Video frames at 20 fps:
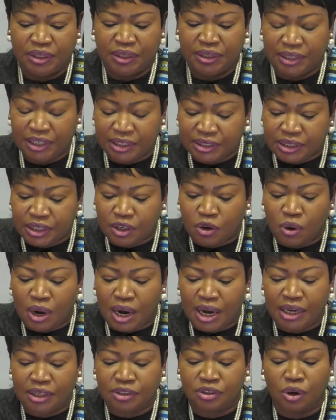This
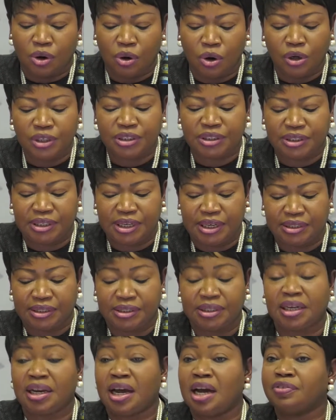requires all states
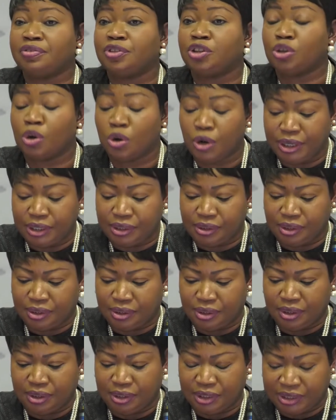that have joined
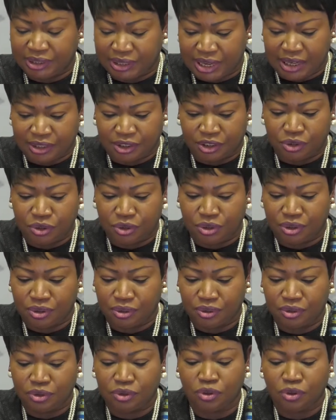the statute